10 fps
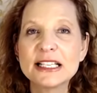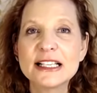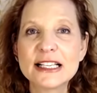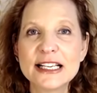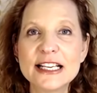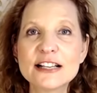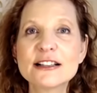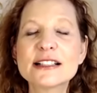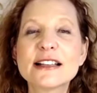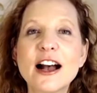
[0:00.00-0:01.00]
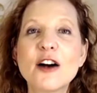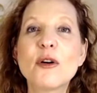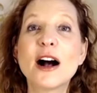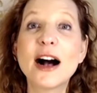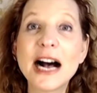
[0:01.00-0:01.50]
here is how
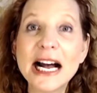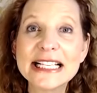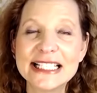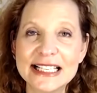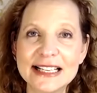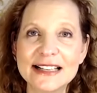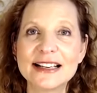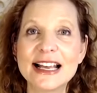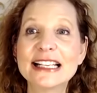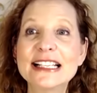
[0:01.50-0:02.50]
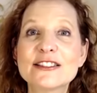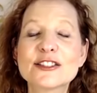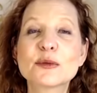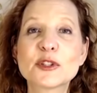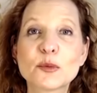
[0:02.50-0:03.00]
I did it, and here's
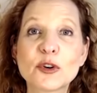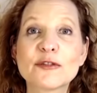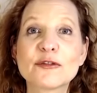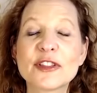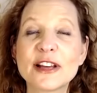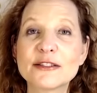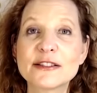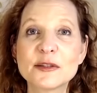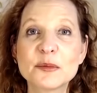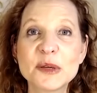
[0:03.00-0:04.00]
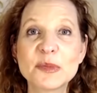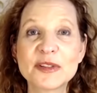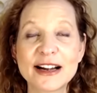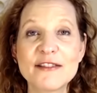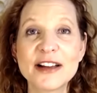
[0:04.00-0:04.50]
what's worked for thousands of people that
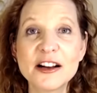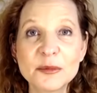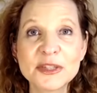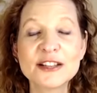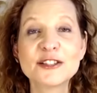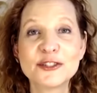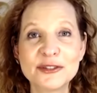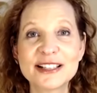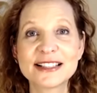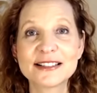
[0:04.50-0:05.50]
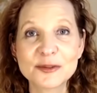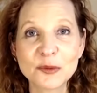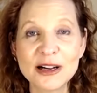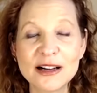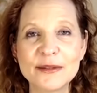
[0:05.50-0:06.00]
I've helped do this as
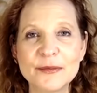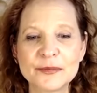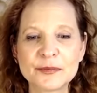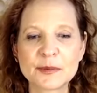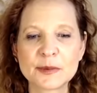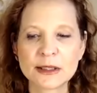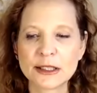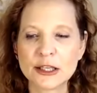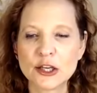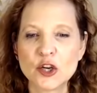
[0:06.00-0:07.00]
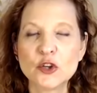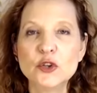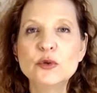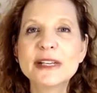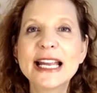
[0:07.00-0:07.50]
well.
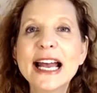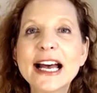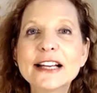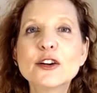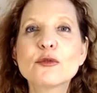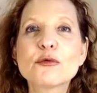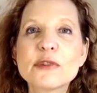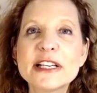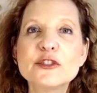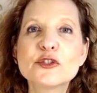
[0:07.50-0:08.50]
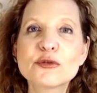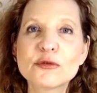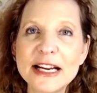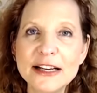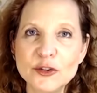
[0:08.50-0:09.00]
You can
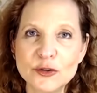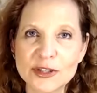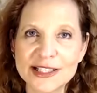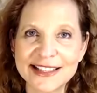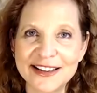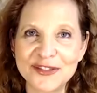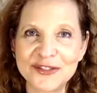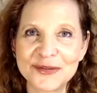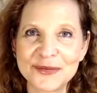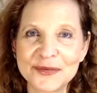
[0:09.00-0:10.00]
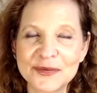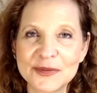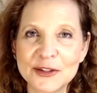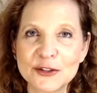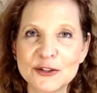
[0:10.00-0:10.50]
retrain yourself
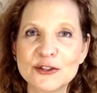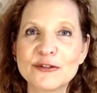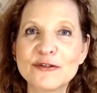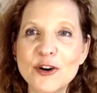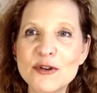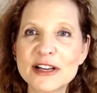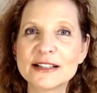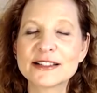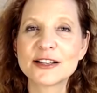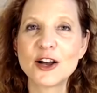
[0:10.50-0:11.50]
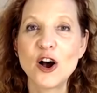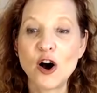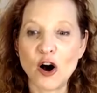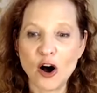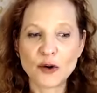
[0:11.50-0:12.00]
to focus
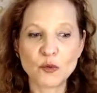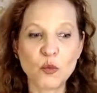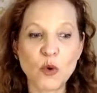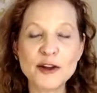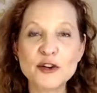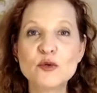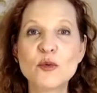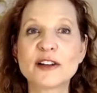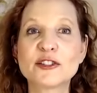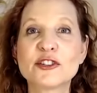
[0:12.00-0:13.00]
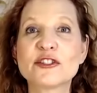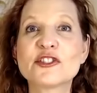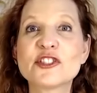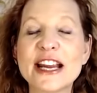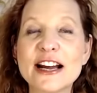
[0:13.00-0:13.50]
on what you want to
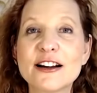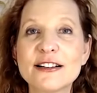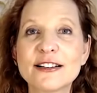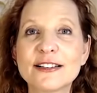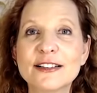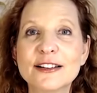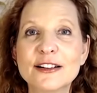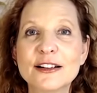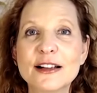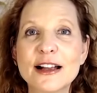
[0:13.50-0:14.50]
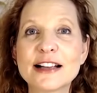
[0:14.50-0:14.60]
share as